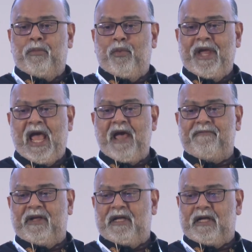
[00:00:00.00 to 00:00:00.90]
We
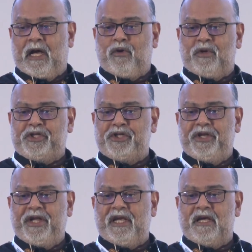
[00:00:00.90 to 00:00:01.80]
have a
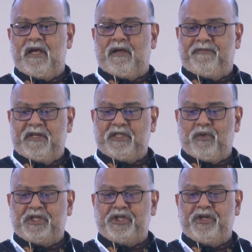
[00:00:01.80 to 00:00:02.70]
question here, a first
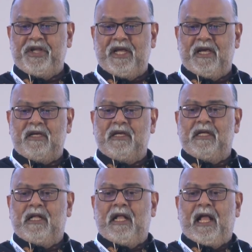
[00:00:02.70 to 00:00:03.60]
question here,
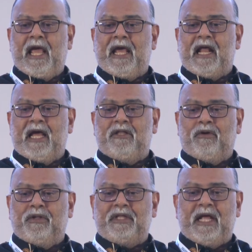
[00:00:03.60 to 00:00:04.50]
and I
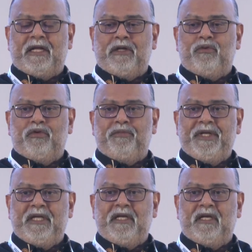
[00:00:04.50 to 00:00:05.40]
thought that it would
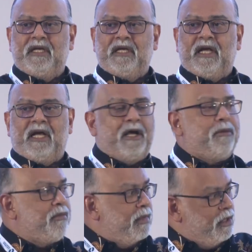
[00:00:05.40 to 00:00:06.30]
be
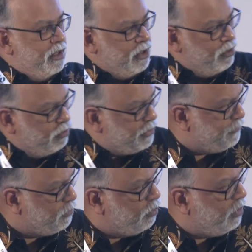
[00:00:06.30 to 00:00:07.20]

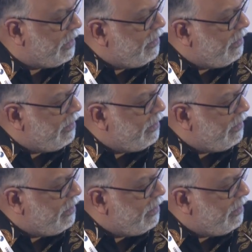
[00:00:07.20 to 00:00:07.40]
useful